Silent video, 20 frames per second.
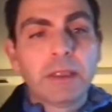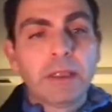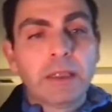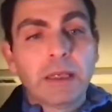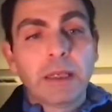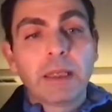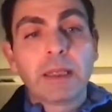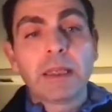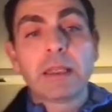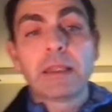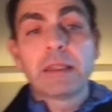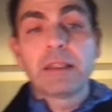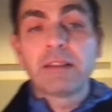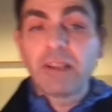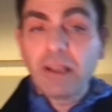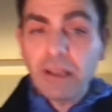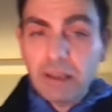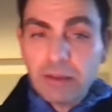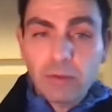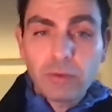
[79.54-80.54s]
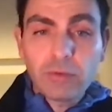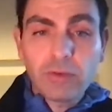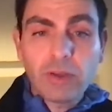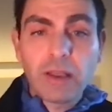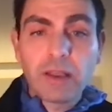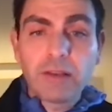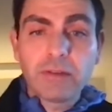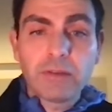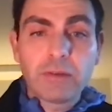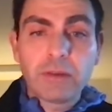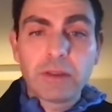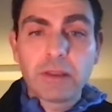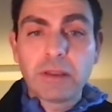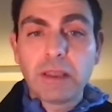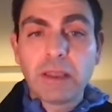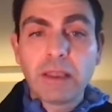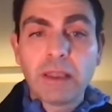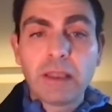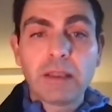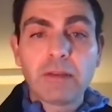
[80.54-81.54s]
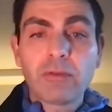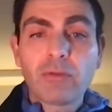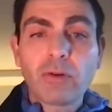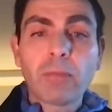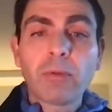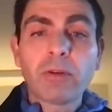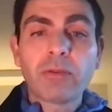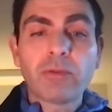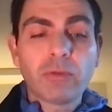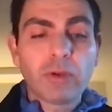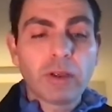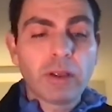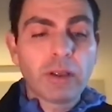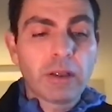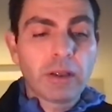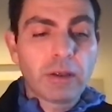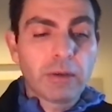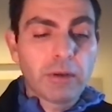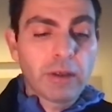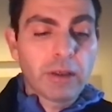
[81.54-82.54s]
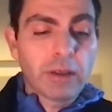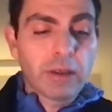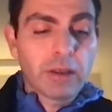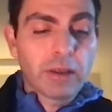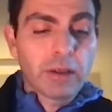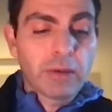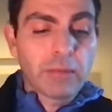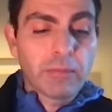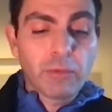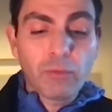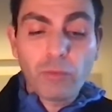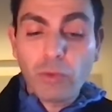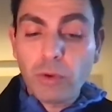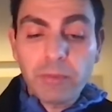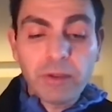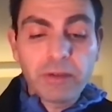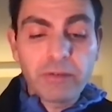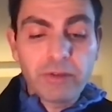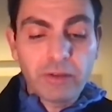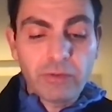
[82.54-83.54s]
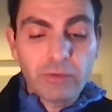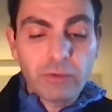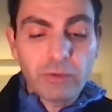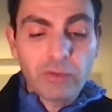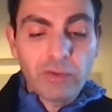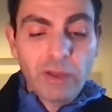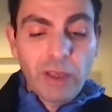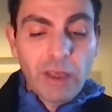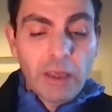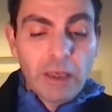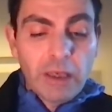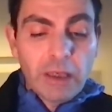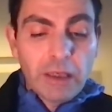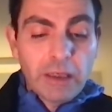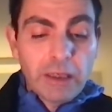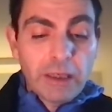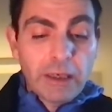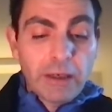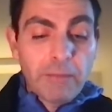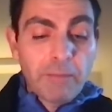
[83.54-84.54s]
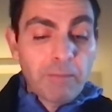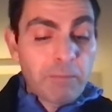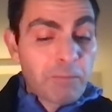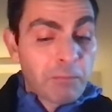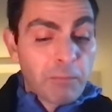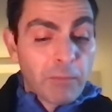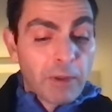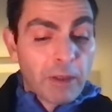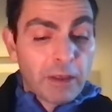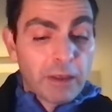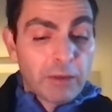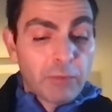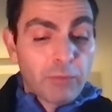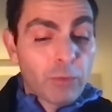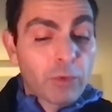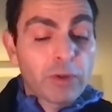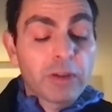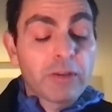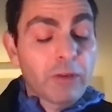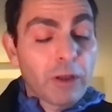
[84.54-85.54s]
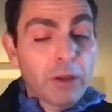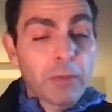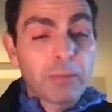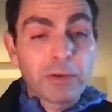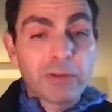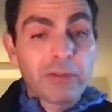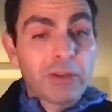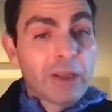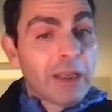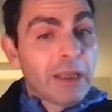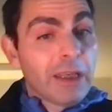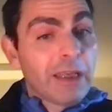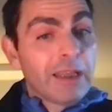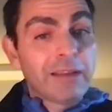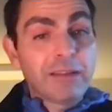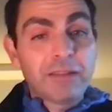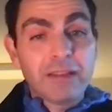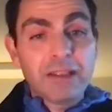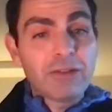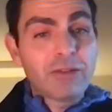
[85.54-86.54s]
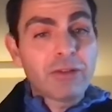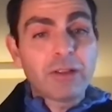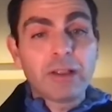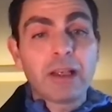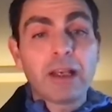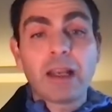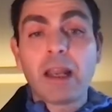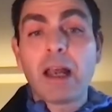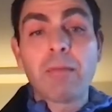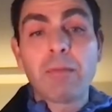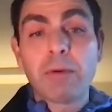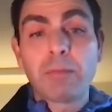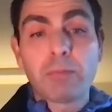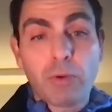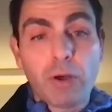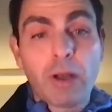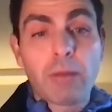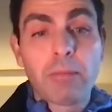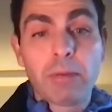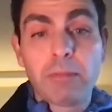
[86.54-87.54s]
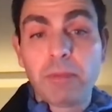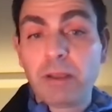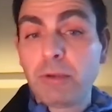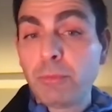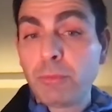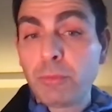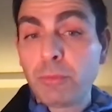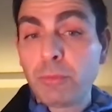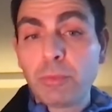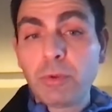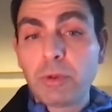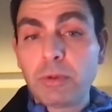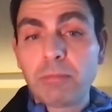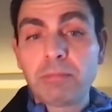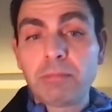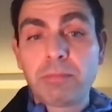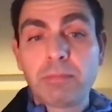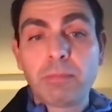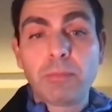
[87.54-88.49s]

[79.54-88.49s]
And the second use case, the troubleshooting performance issues for developers, it's essentially a common problem, and we'll